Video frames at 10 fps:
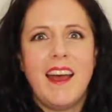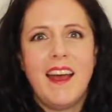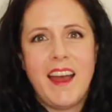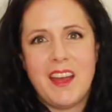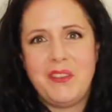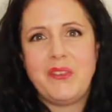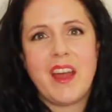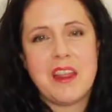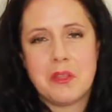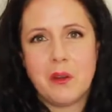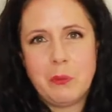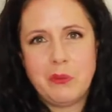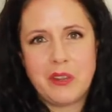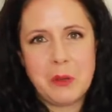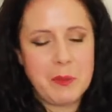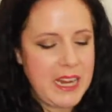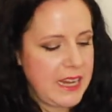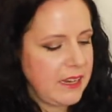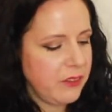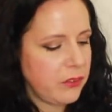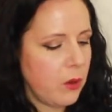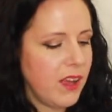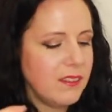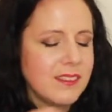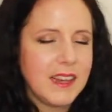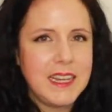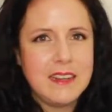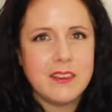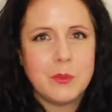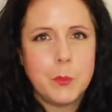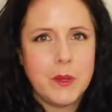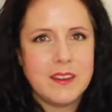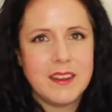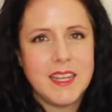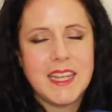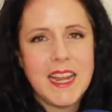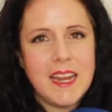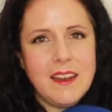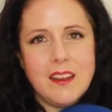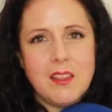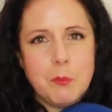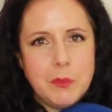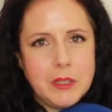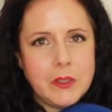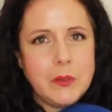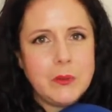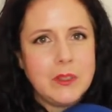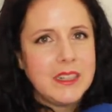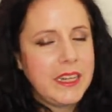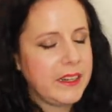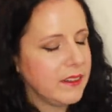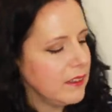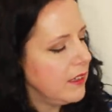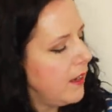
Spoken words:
as I thought it was going to be. So I was slightly disappointed in the blue here.